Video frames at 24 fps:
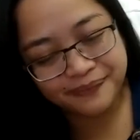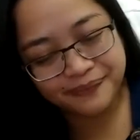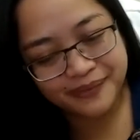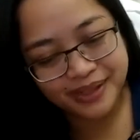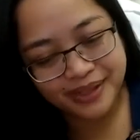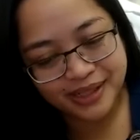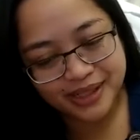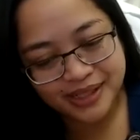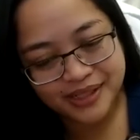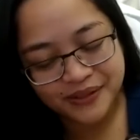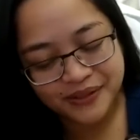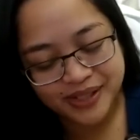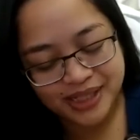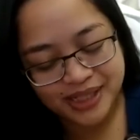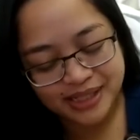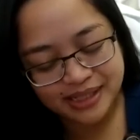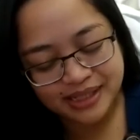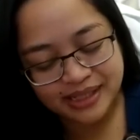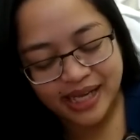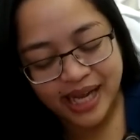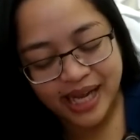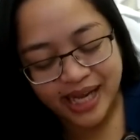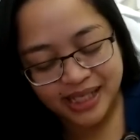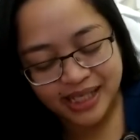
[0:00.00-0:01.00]
so it's
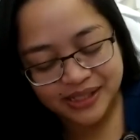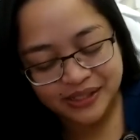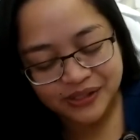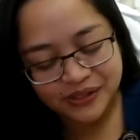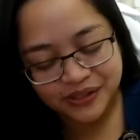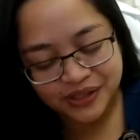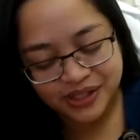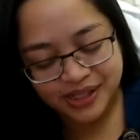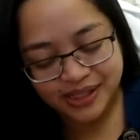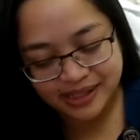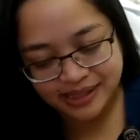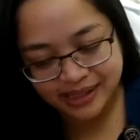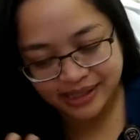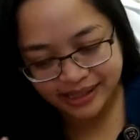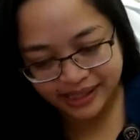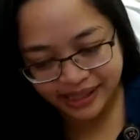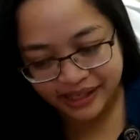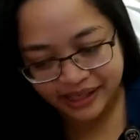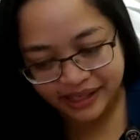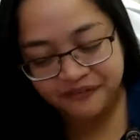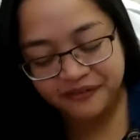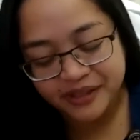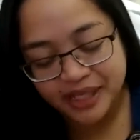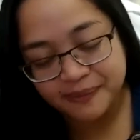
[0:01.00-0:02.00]
nice to just
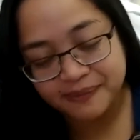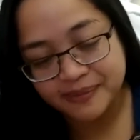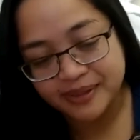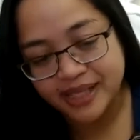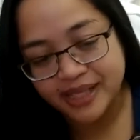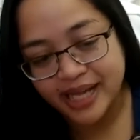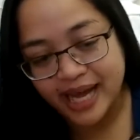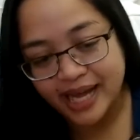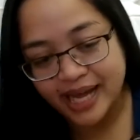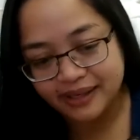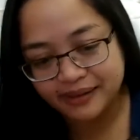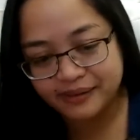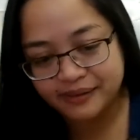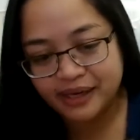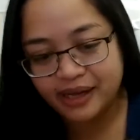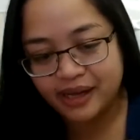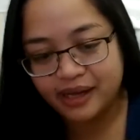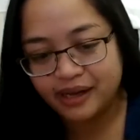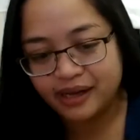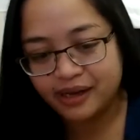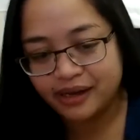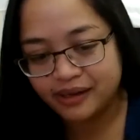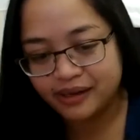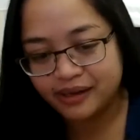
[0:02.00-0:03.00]
give them that
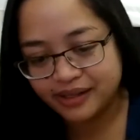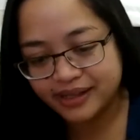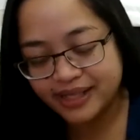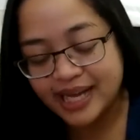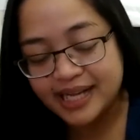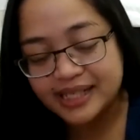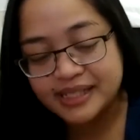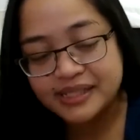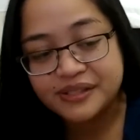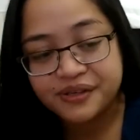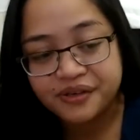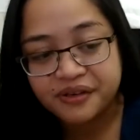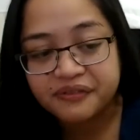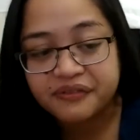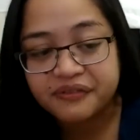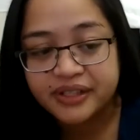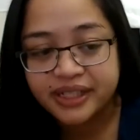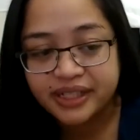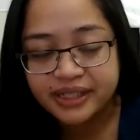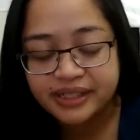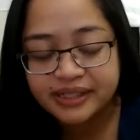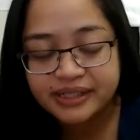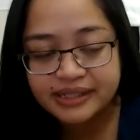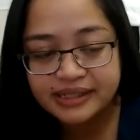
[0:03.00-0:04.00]

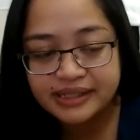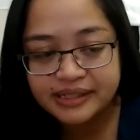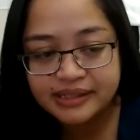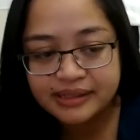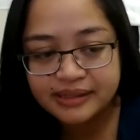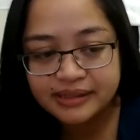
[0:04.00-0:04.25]
service.